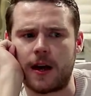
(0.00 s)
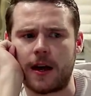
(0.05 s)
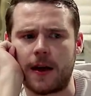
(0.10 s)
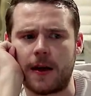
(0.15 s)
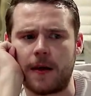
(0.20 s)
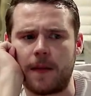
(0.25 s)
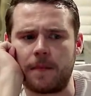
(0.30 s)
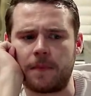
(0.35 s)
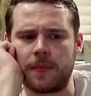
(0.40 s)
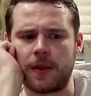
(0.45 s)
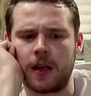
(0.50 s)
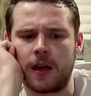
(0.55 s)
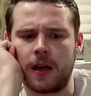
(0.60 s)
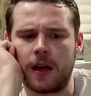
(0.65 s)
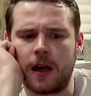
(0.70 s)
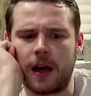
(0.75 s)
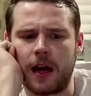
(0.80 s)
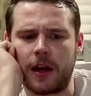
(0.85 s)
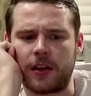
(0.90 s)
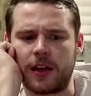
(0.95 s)
Um,
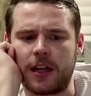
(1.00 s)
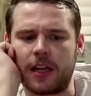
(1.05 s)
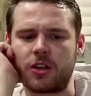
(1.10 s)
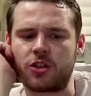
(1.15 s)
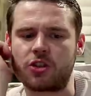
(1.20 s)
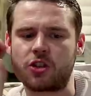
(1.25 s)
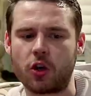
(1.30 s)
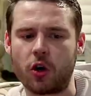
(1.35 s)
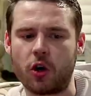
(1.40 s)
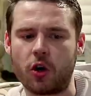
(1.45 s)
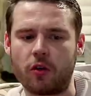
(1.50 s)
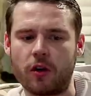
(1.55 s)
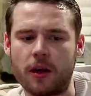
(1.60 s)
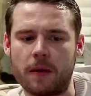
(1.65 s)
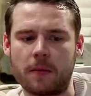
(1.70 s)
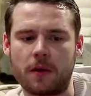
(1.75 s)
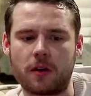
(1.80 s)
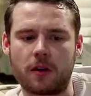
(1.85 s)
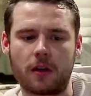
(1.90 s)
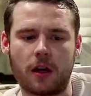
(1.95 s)
I think he saw
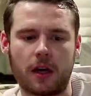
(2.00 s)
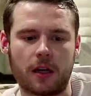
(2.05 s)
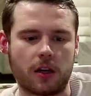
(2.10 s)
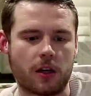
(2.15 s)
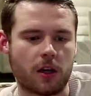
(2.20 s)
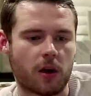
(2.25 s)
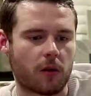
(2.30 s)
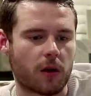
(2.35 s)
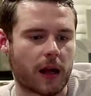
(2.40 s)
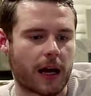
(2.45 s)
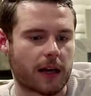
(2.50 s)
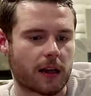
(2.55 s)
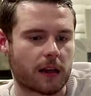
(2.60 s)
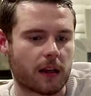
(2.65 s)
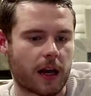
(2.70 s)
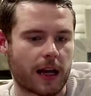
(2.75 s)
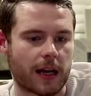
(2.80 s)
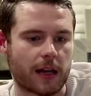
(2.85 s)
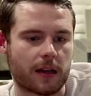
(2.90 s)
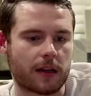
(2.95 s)
him, and, and you know, like
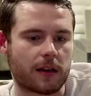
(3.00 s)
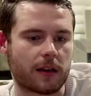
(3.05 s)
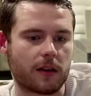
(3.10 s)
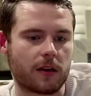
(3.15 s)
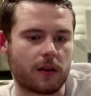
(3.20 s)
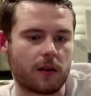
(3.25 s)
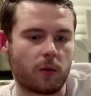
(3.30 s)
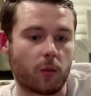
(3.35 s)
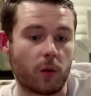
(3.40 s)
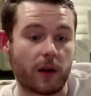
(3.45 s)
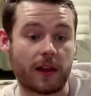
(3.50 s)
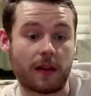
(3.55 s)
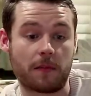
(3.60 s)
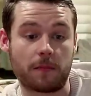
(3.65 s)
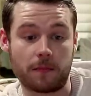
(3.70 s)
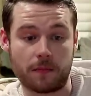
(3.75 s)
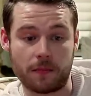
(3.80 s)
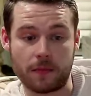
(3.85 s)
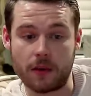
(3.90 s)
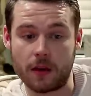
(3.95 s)
like with
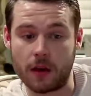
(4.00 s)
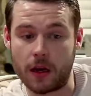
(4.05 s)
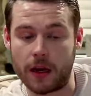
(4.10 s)
him,